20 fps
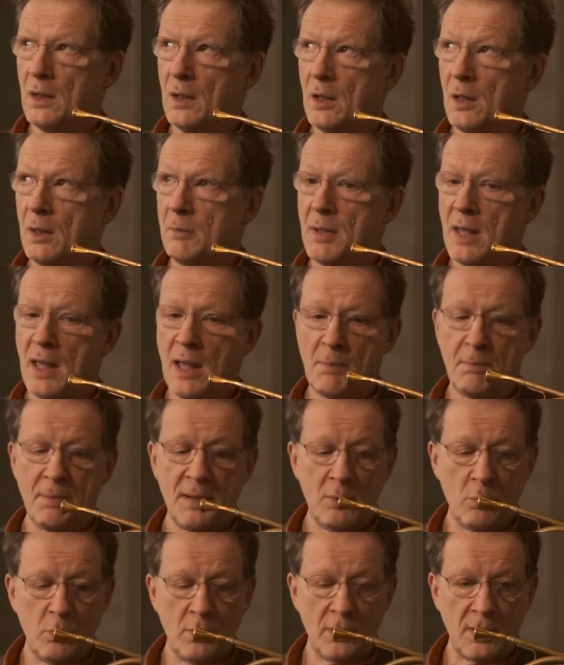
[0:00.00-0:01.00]
I'm
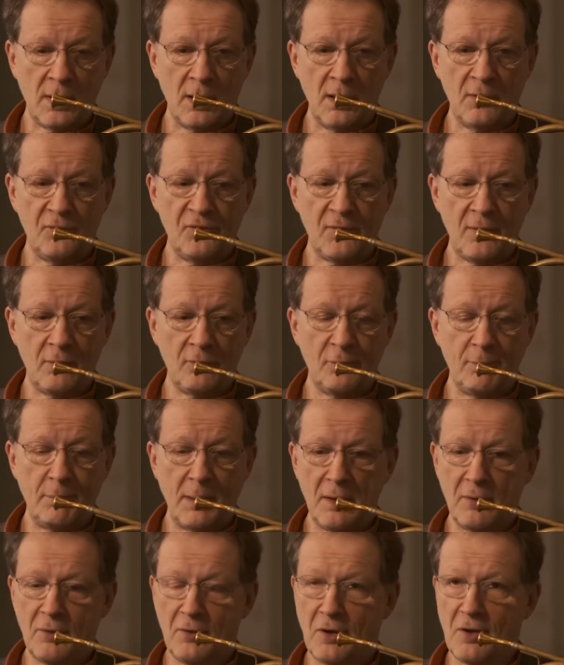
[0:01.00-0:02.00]
happy with it. It sounds
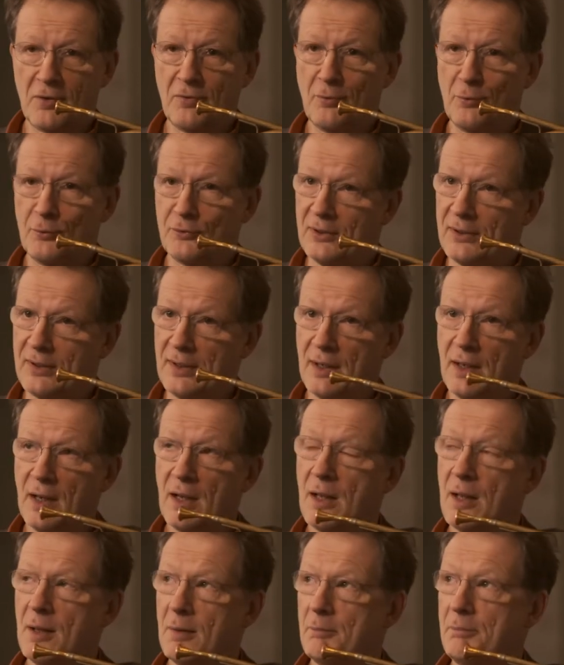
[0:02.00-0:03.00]
better than I thought it did,
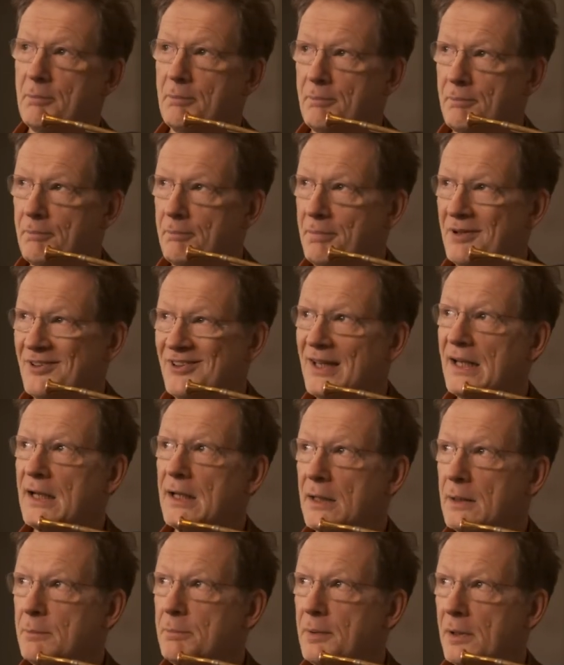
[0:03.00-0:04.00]

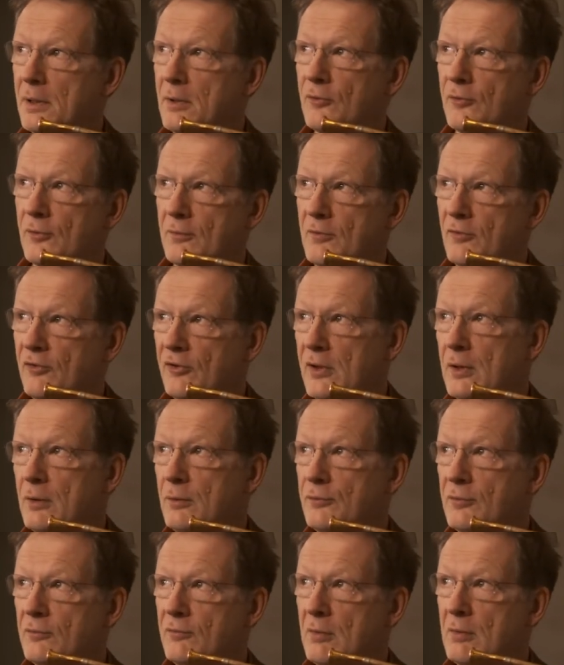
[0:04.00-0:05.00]
particularly because of the
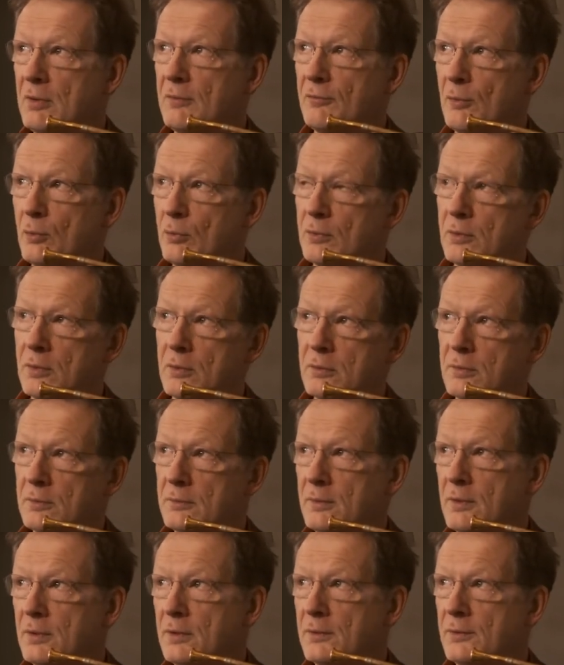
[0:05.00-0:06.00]
skills of Tony Faulkner
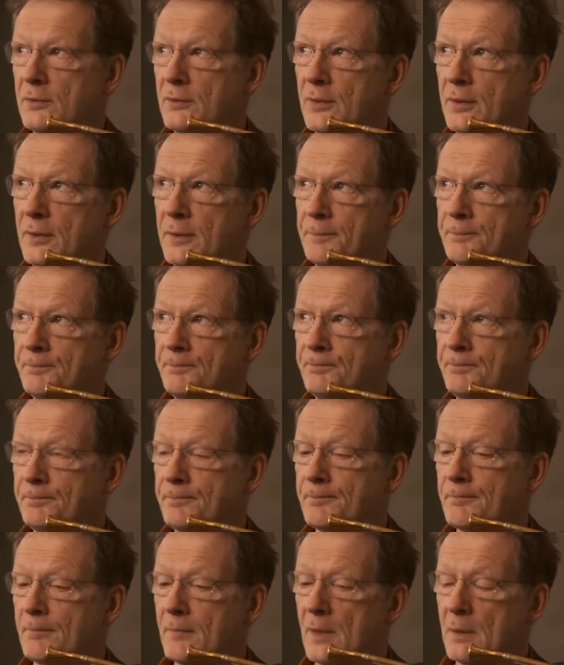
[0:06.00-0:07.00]
and
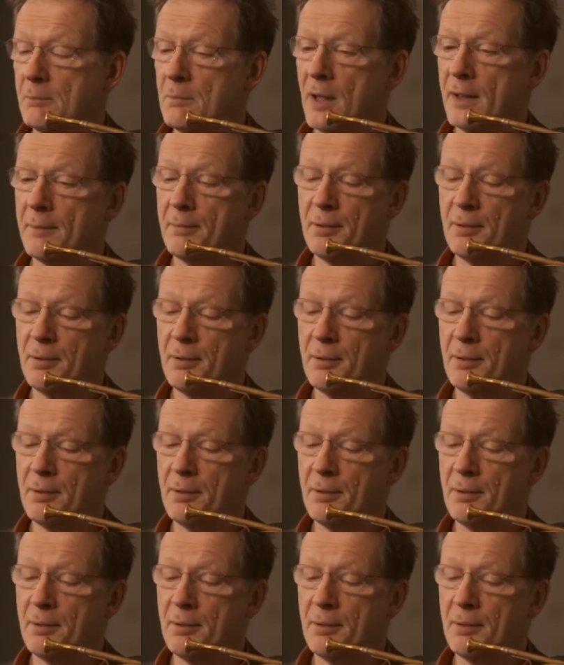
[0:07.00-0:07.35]
Mike